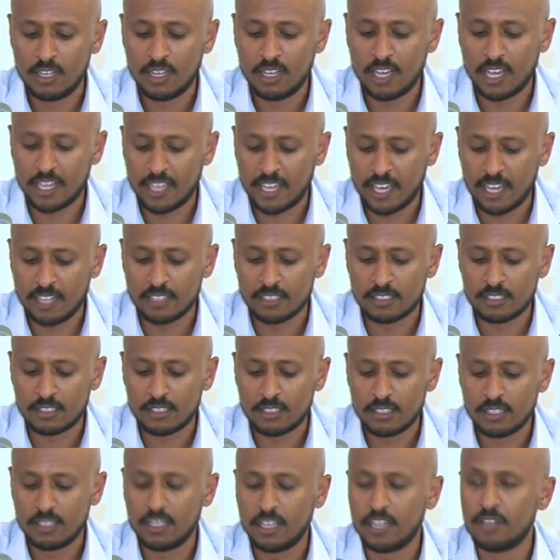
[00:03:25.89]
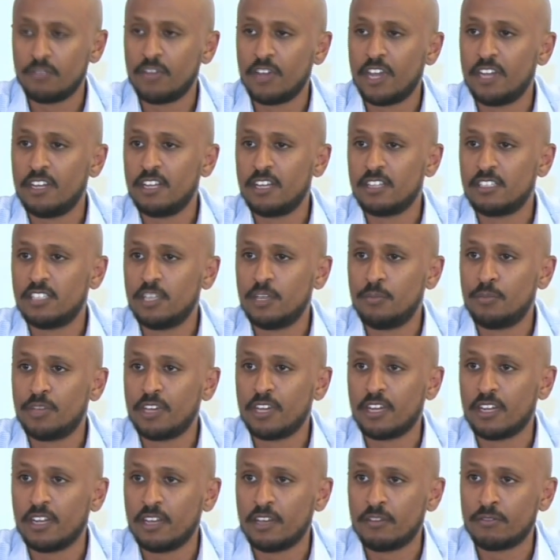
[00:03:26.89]
against the invading
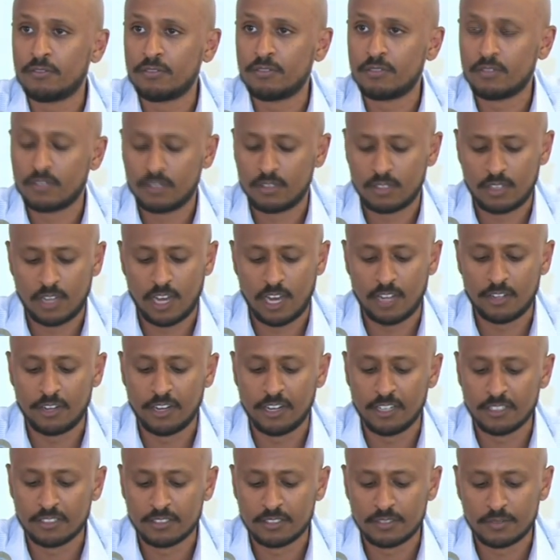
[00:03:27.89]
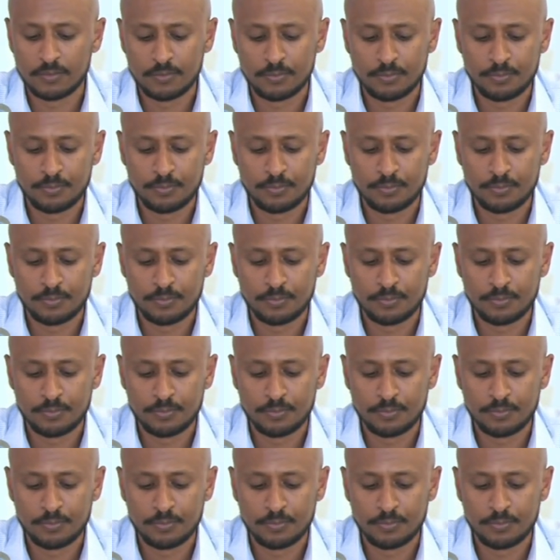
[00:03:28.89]
TPLF cadres.